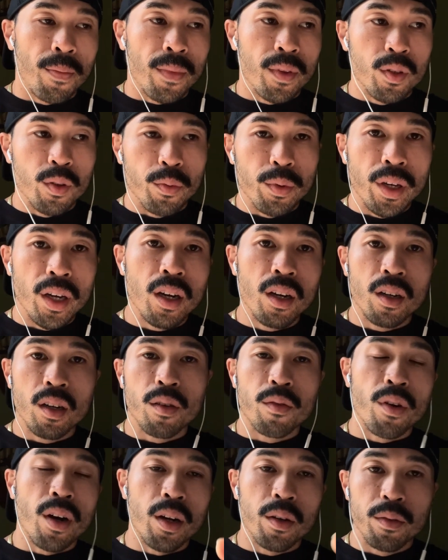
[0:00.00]
So we hung
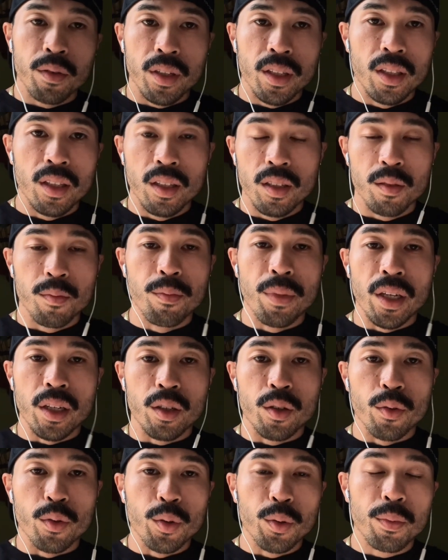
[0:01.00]
around in this
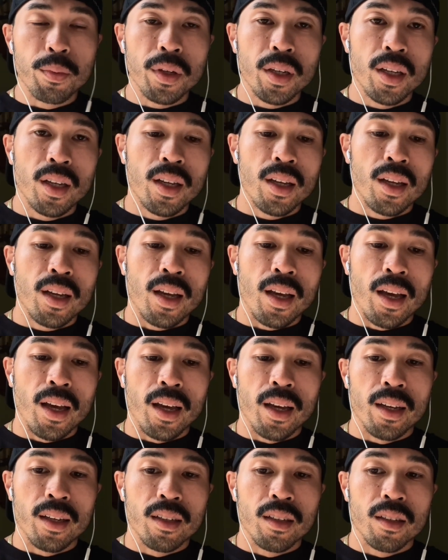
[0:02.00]
big group,
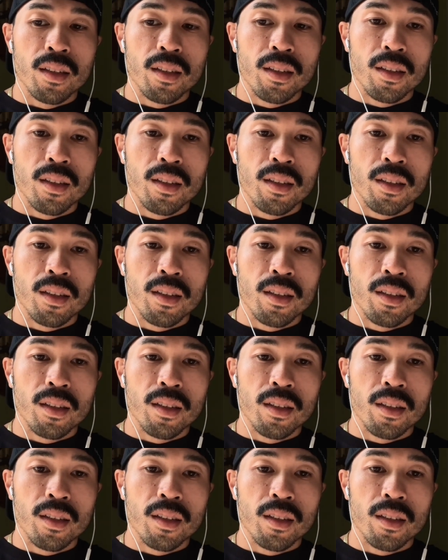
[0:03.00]
and